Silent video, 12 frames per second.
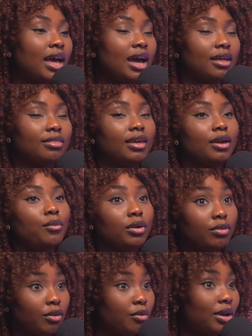I think
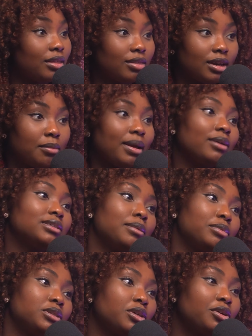one of the great thing about
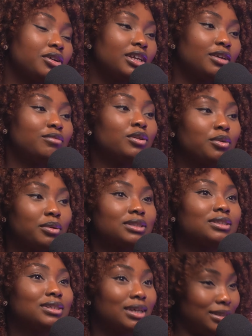cybersecurity, even though
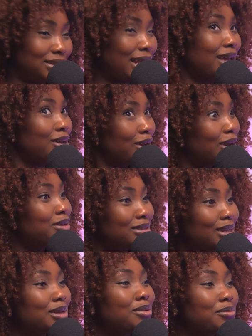it's it's like a close
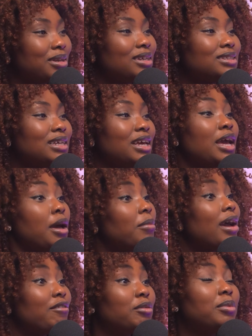knit community,
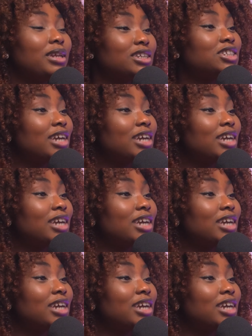but everybody's